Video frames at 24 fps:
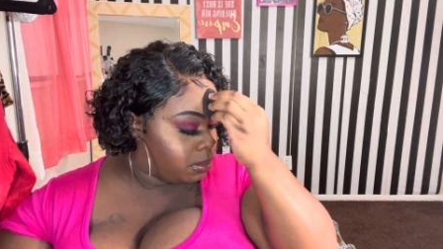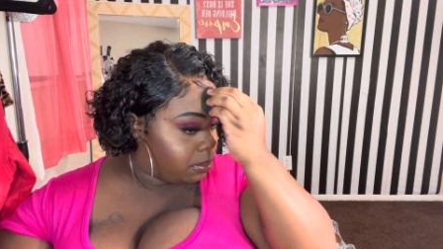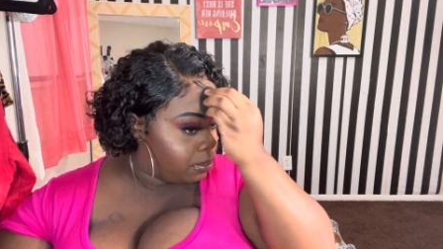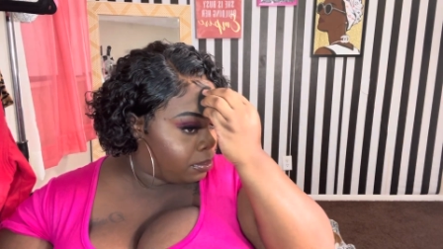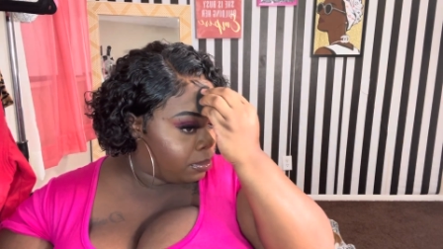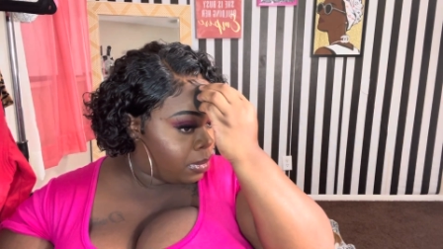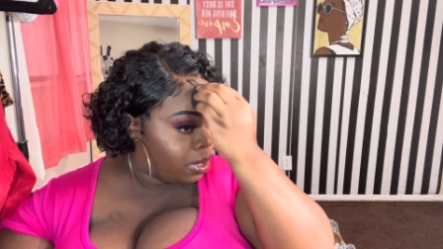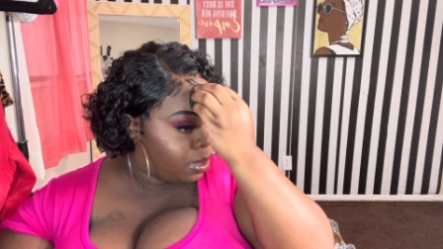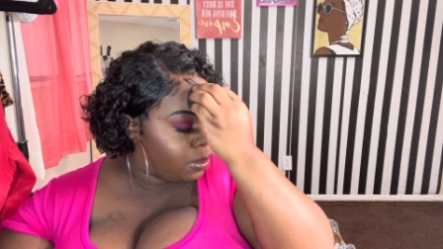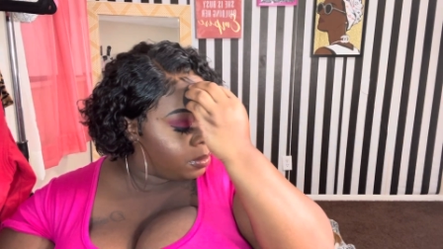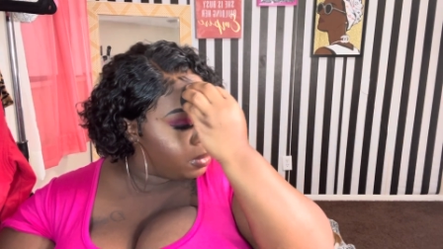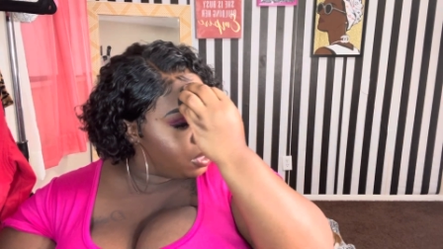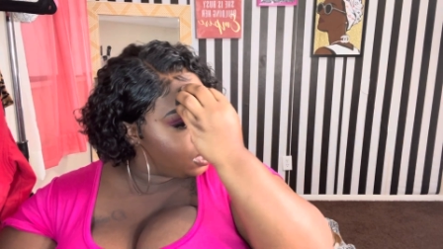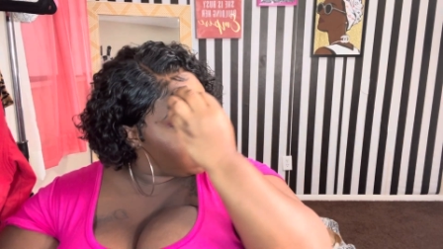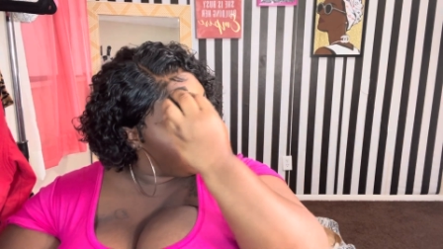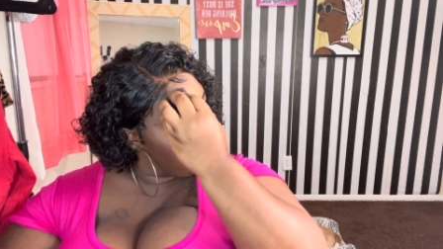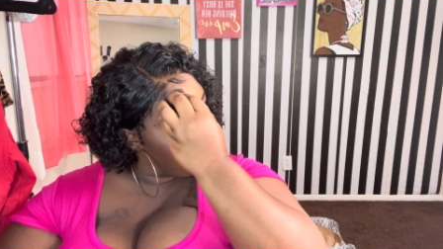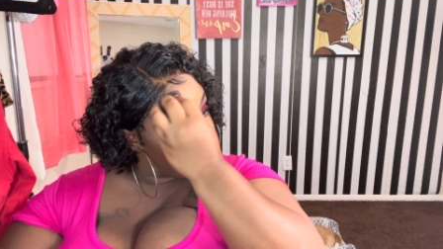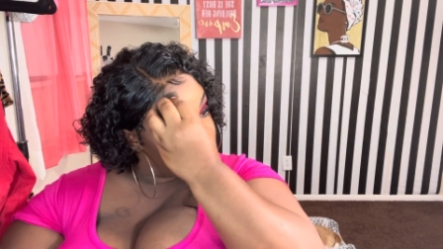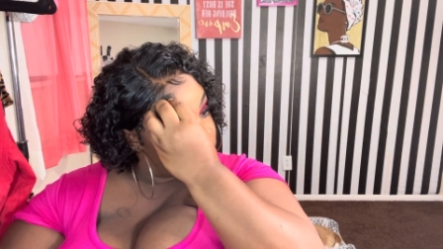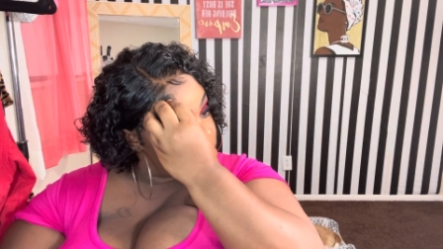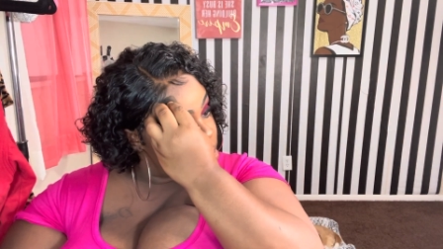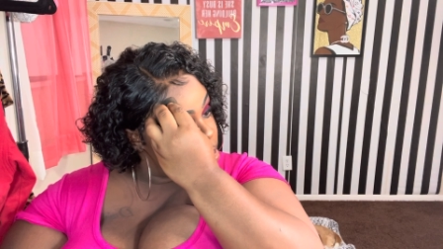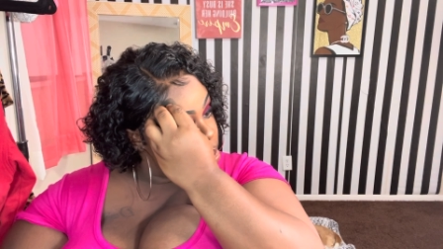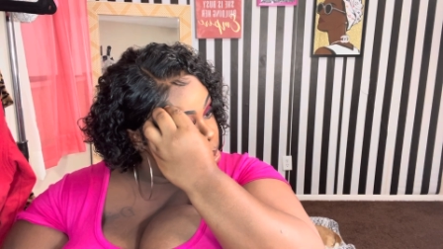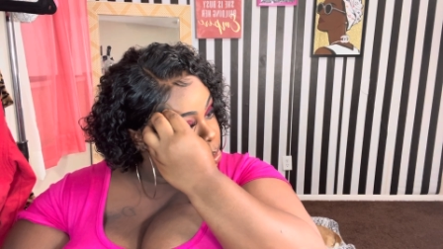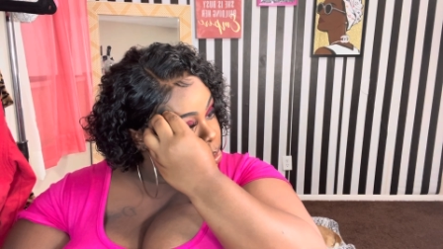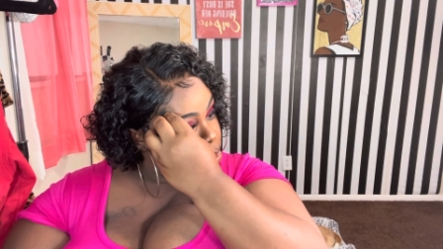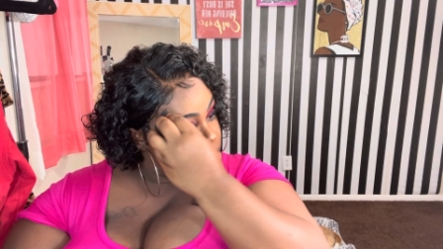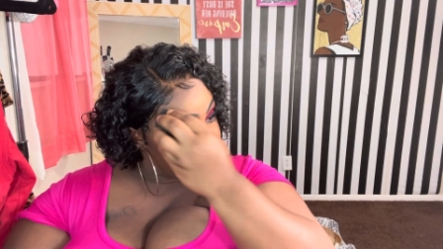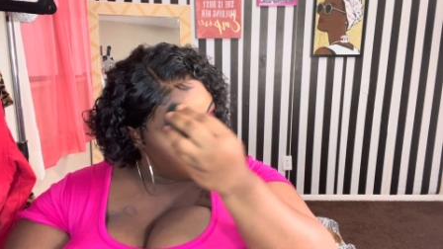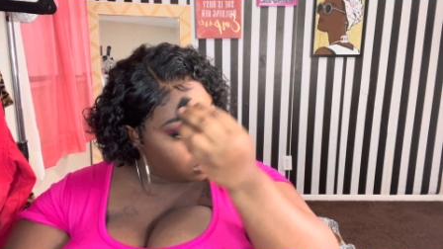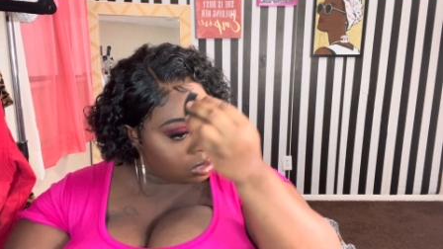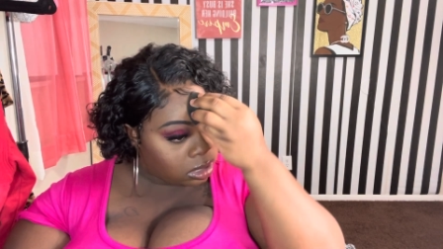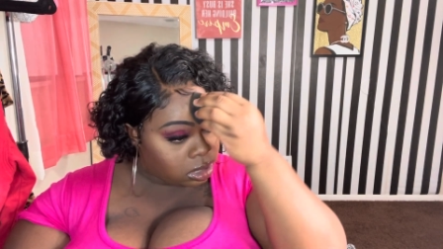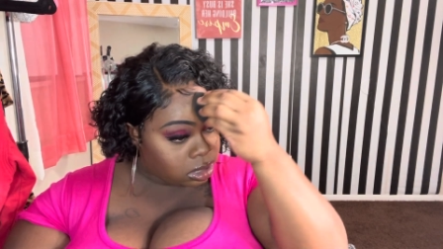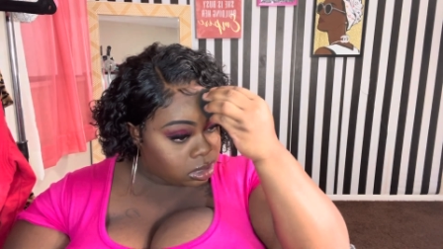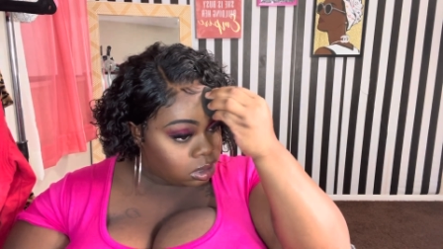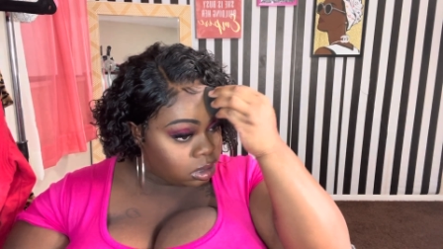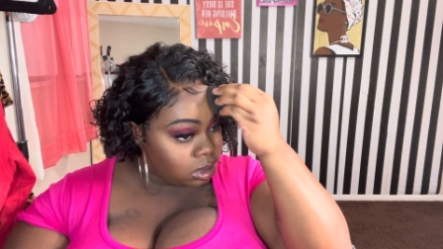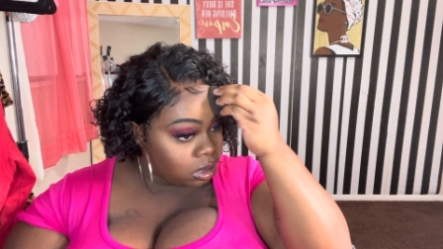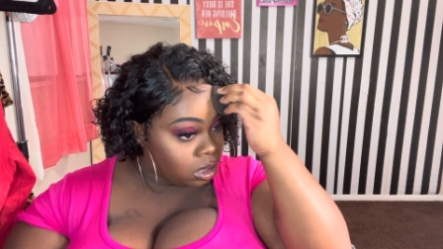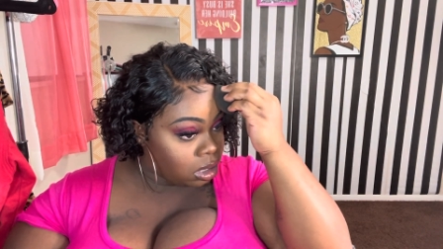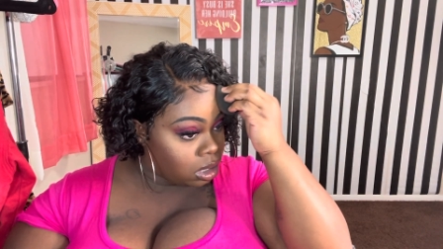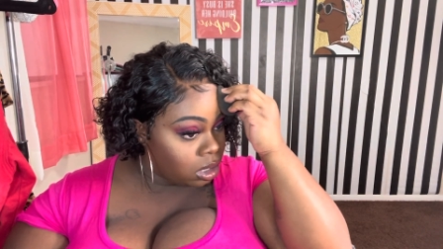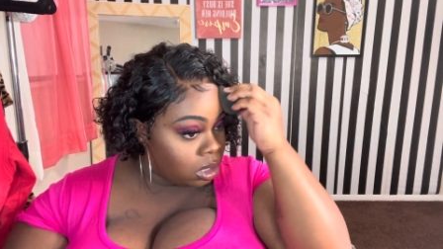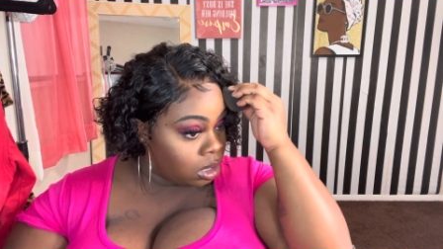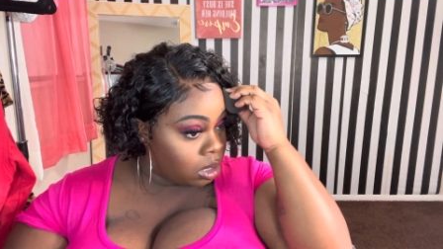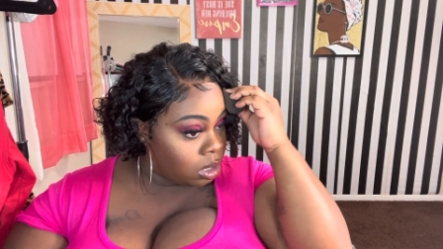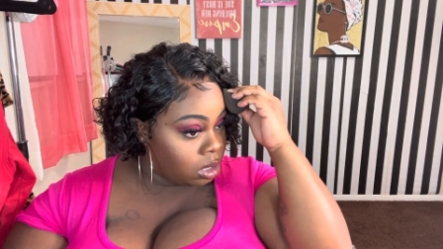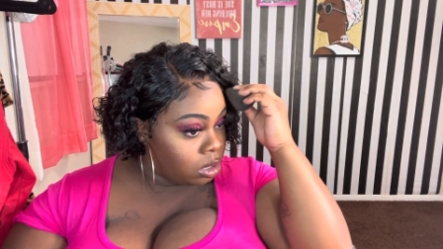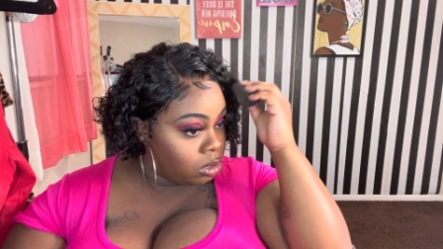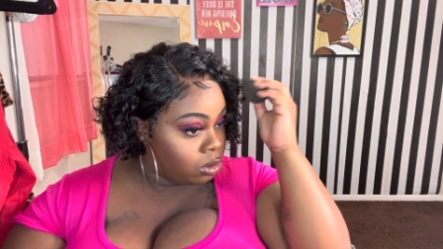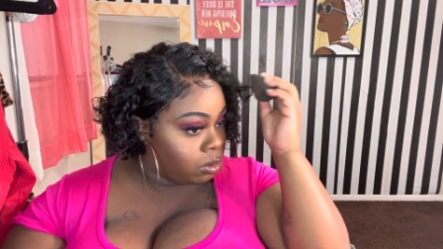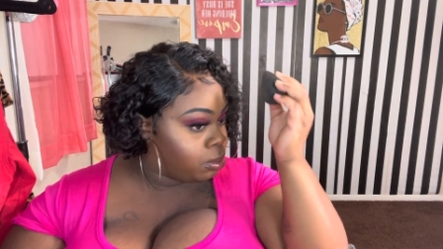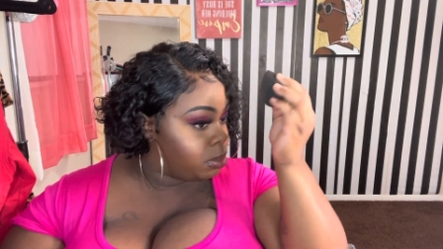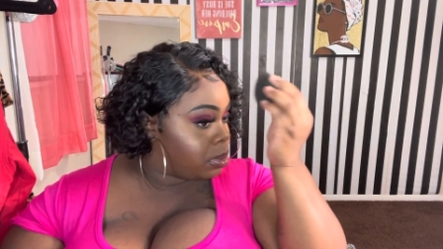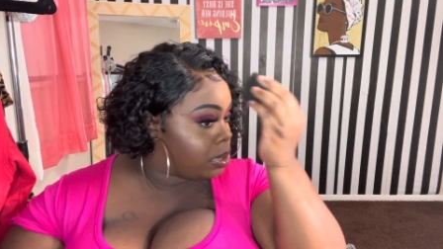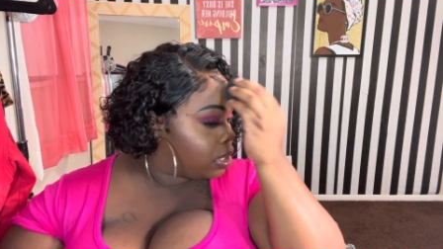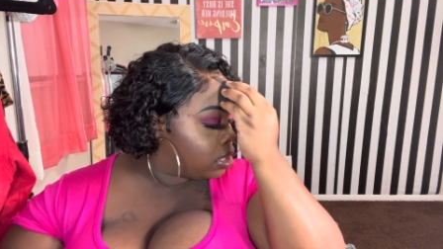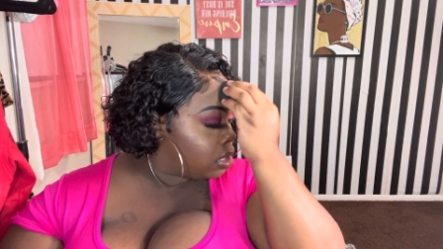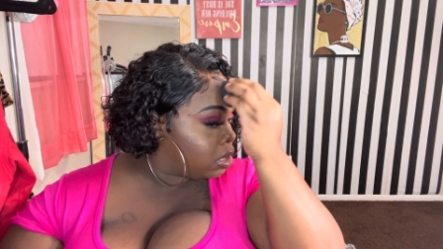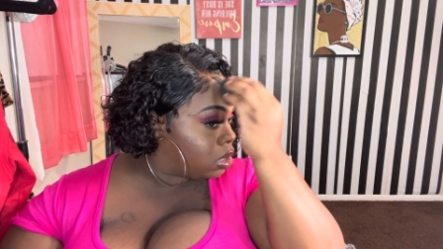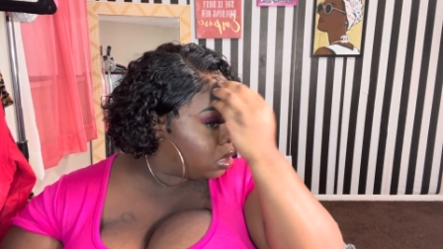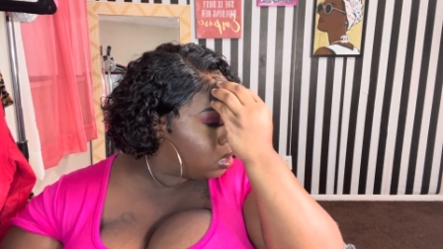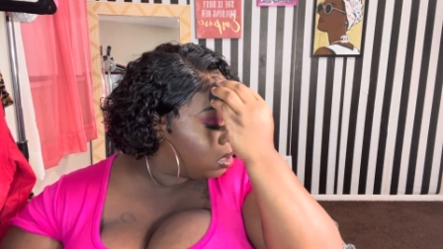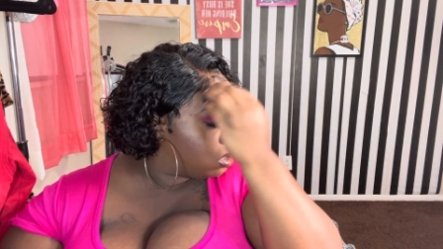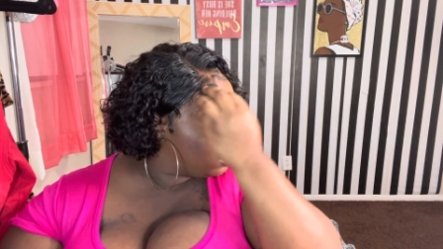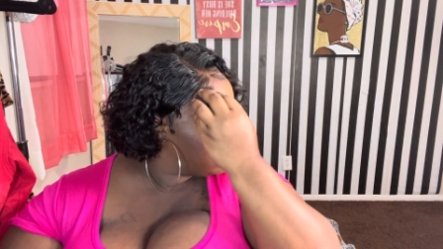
my makeup up just a little bit